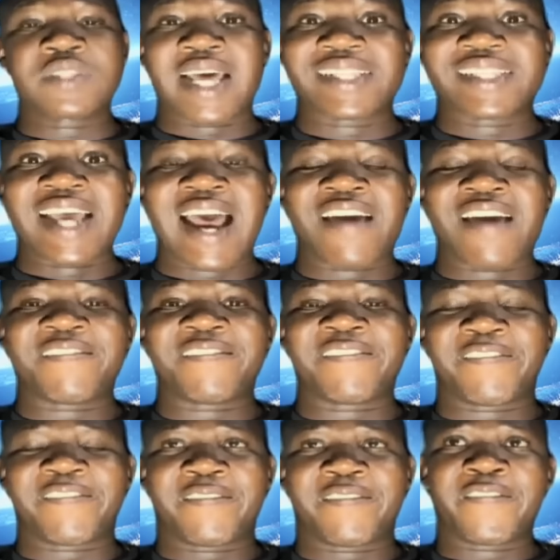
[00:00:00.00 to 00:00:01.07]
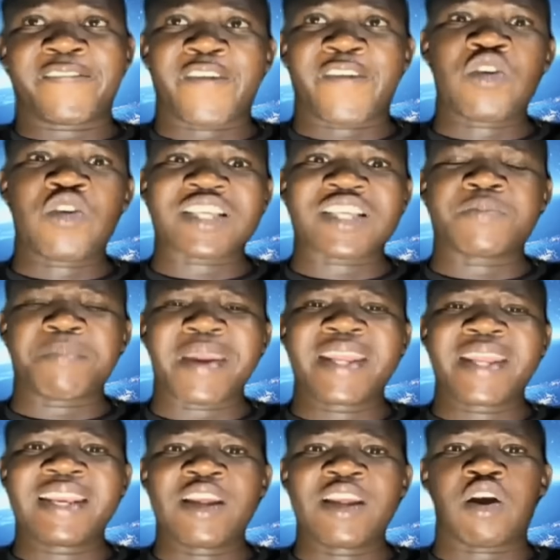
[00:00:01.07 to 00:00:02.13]
that are focused
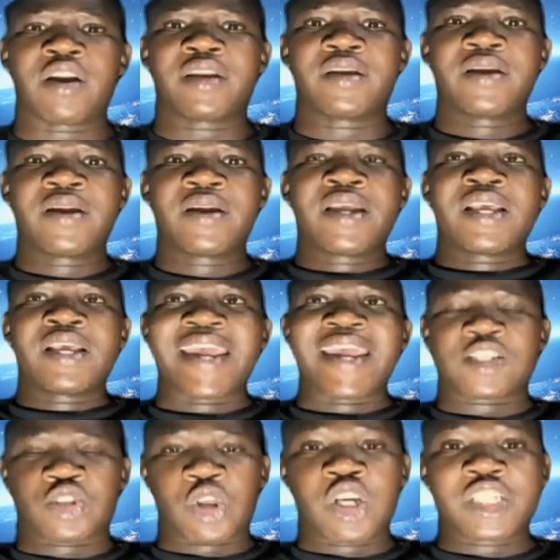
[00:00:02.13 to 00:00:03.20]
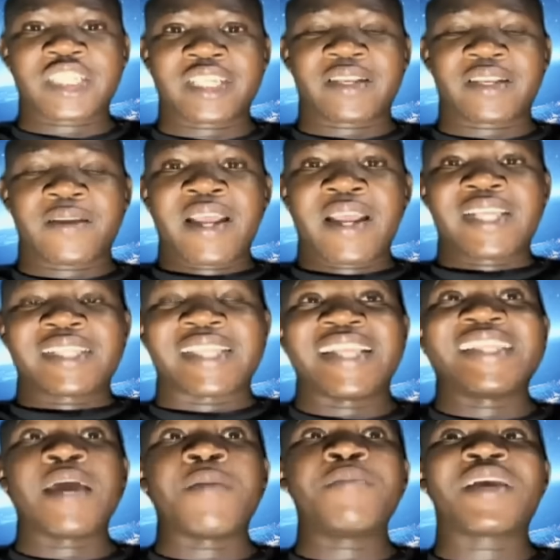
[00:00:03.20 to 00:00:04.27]
mainly on extortion,
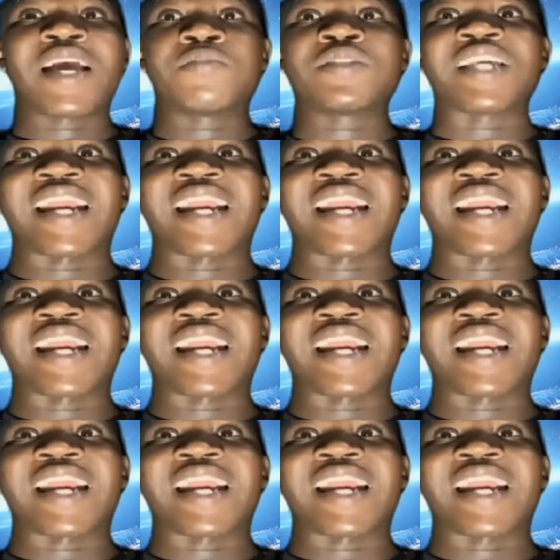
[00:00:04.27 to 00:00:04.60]
then there becomes